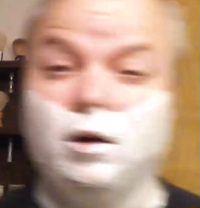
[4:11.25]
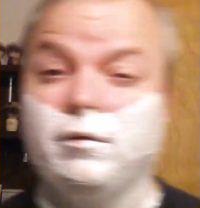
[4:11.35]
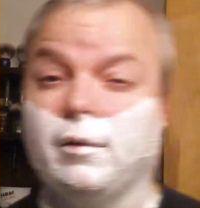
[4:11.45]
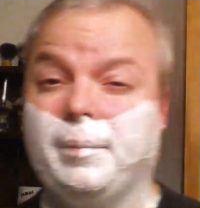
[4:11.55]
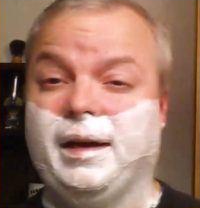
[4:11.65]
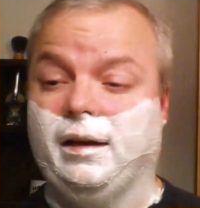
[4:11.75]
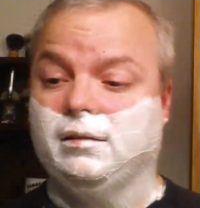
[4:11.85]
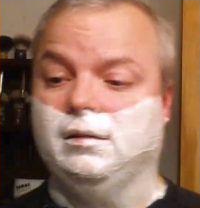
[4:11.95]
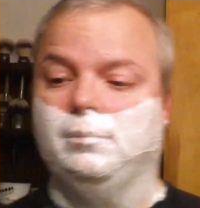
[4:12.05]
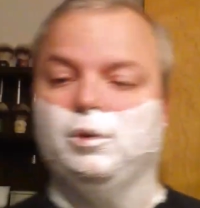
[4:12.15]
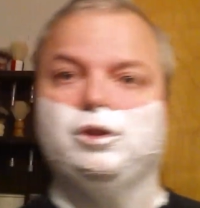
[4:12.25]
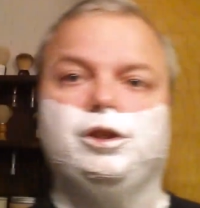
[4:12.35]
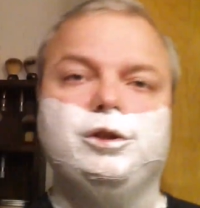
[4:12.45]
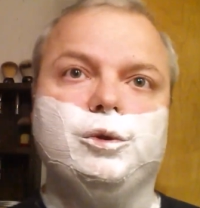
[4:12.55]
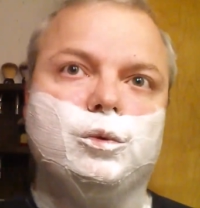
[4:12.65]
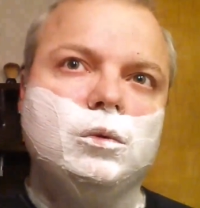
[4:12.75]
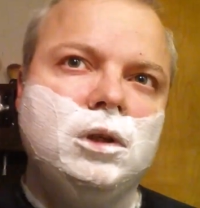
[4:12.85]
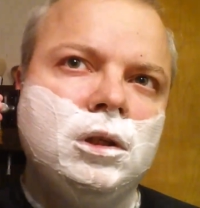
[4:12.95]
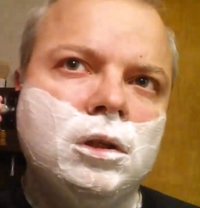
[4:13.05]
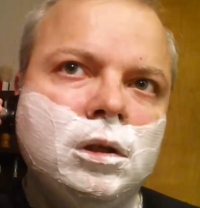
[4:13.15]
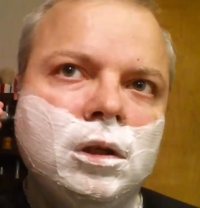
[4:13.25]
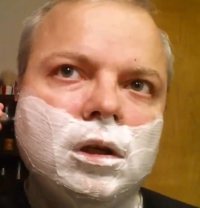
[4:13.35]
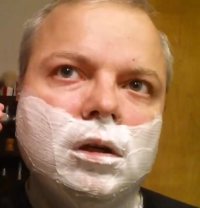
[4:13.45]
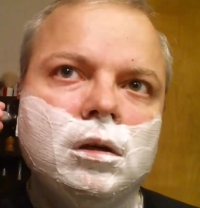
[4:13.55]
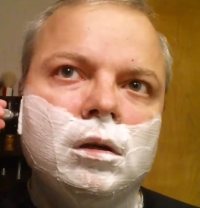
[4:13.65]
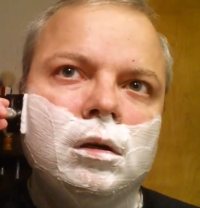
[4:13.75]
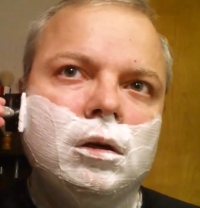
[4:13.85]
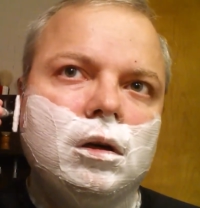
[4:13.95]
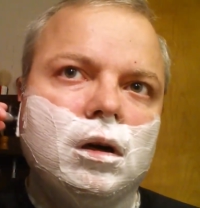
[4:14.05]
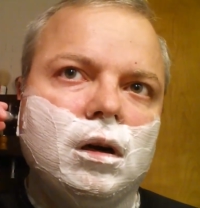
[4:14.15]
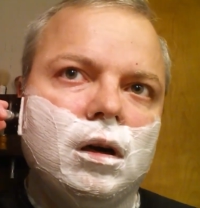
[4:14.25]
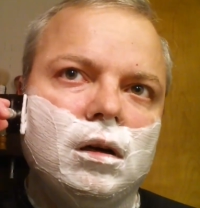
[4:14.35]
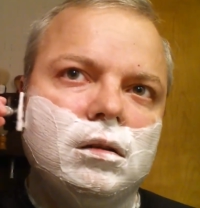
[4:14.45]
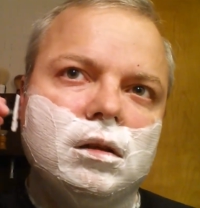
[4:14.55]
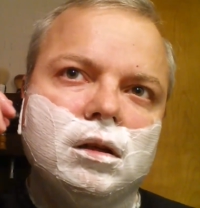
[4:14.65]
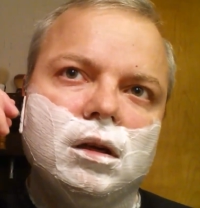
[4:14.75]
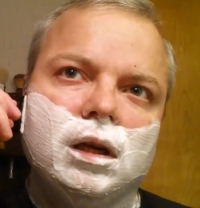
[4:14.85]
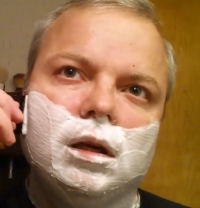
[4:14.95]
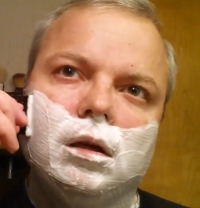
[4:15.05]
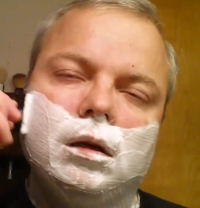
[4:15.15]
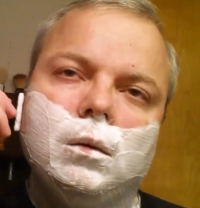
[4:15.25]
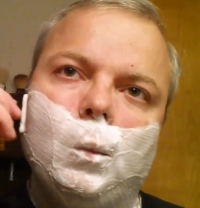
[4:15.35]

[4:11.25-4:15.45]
go for pass number two. Cross the green.